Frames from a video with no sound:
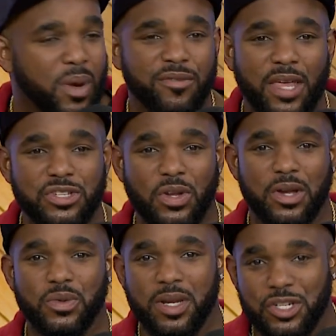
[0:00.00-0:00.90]
what if they
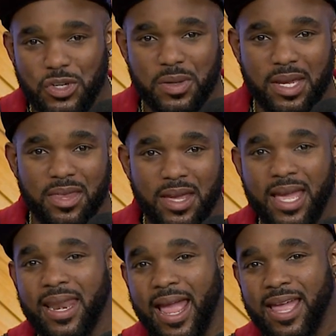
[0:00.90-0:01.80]
start doing that show together
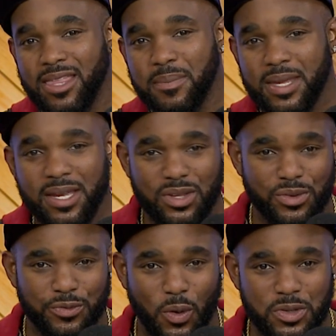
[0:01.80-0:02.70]
and end up getting a
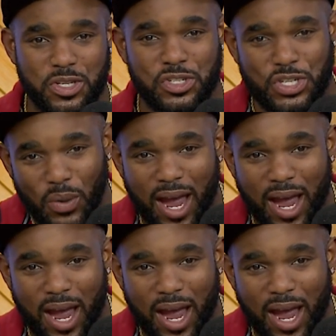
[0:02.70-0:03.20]
divorce and still